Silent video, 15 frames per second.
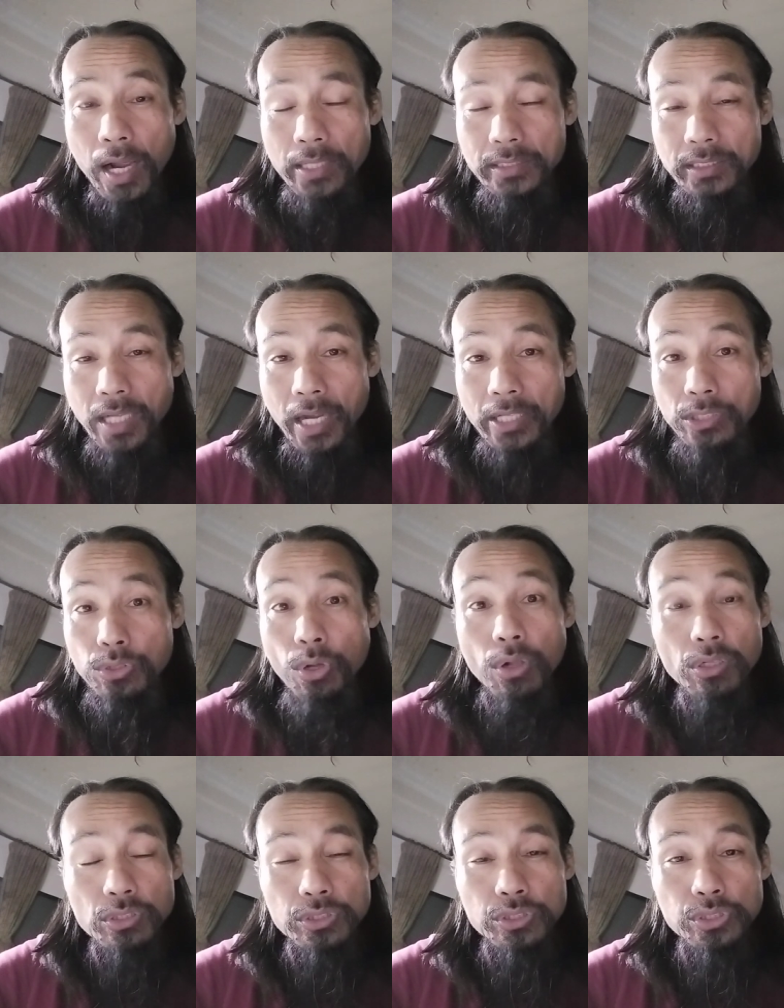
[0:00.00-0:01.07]
as I
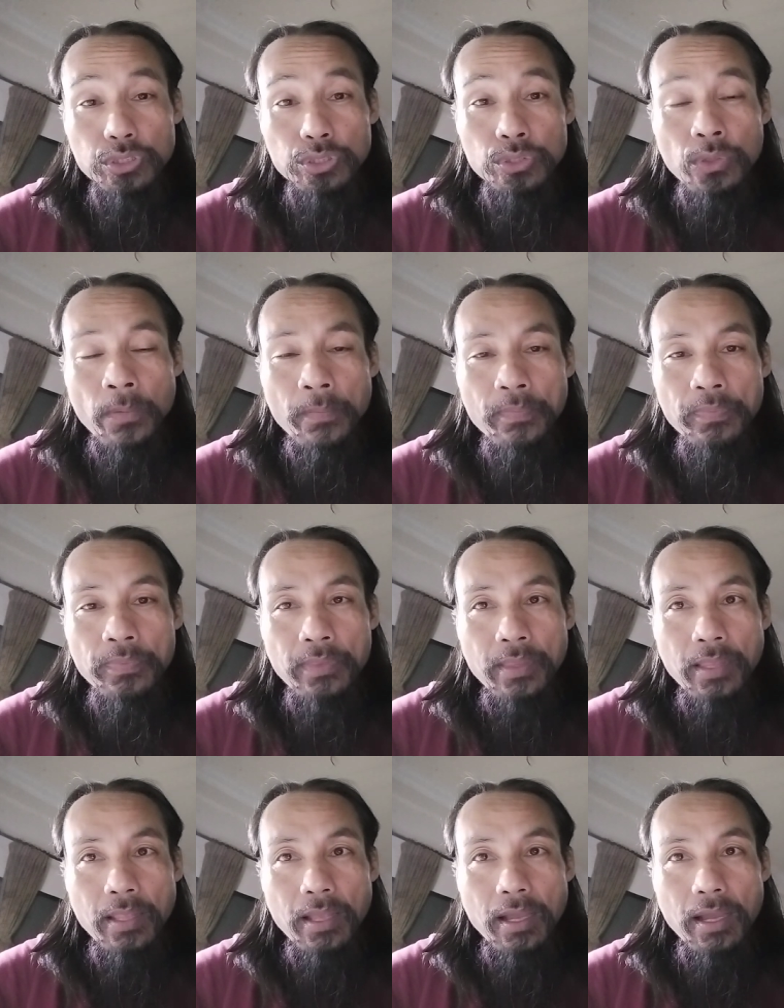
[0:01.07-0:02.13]
told you,
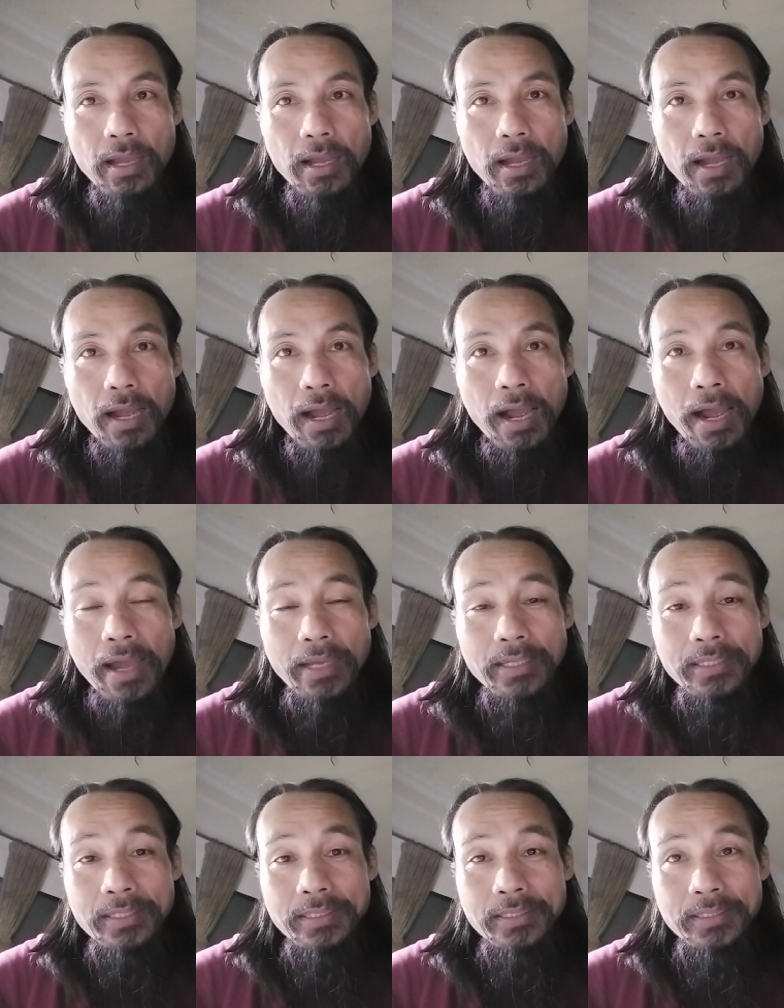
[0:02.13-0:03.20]

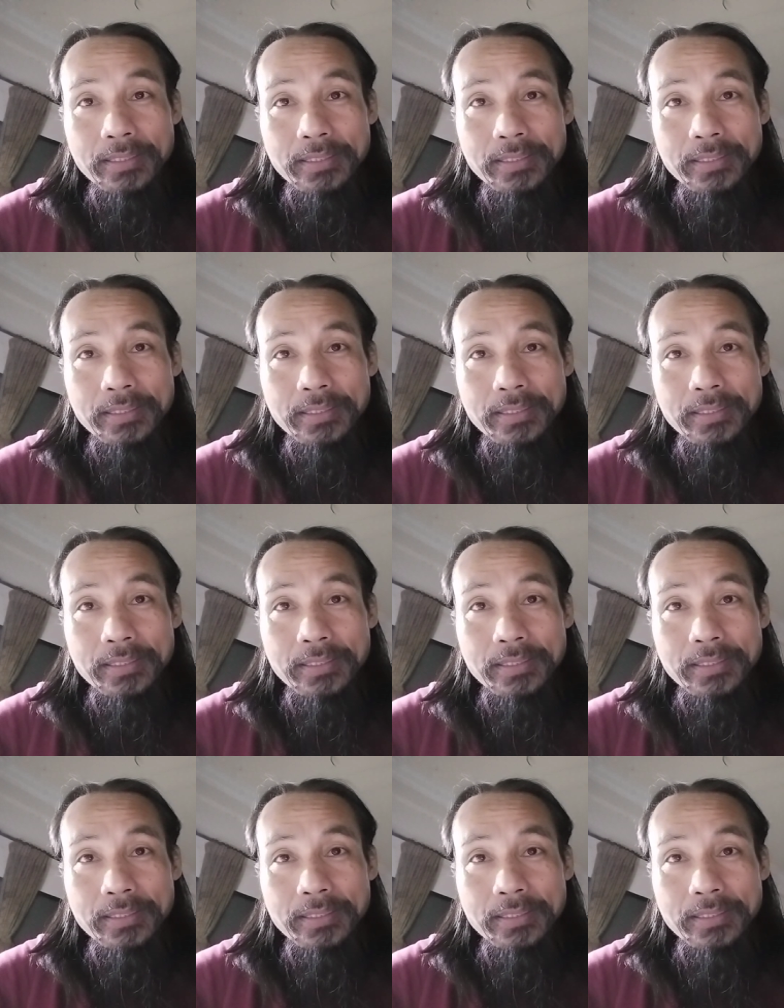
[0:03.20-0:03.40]
I